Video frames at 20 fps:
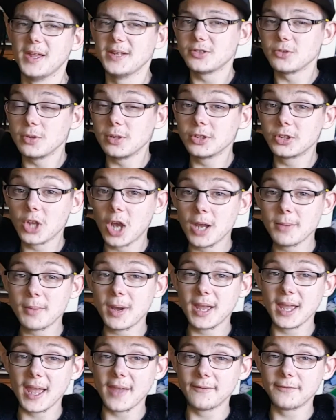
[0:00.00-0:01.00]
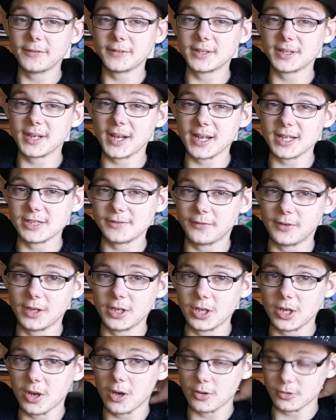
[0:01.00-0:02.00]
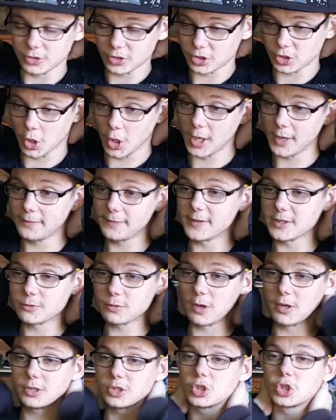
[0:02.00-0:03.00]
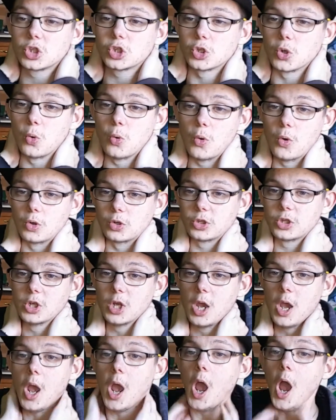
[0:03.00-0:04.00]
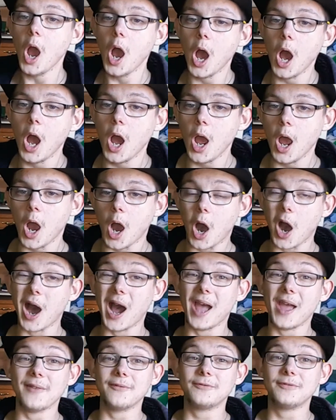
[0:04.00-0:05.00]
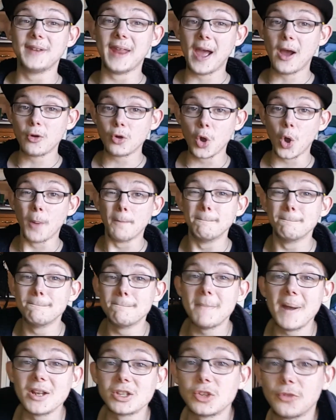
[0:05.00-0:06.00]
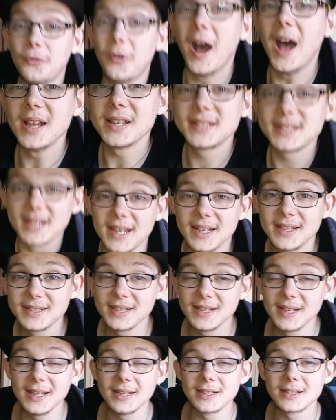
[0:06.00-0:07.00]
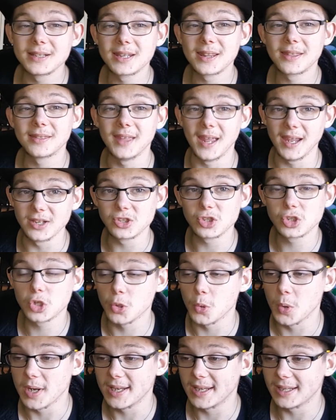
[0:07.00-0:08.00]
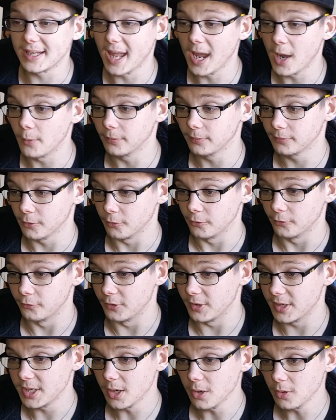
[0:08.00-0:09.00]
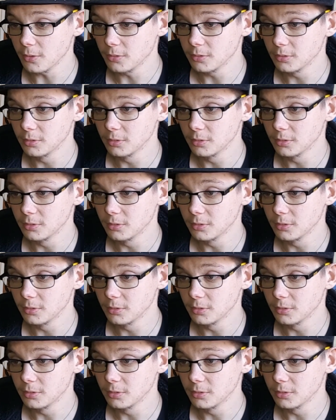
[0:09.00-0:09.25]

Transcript: all the time I have for today's video. Sorry if this one's short. I've now got much faster internet thanks to a little helpful video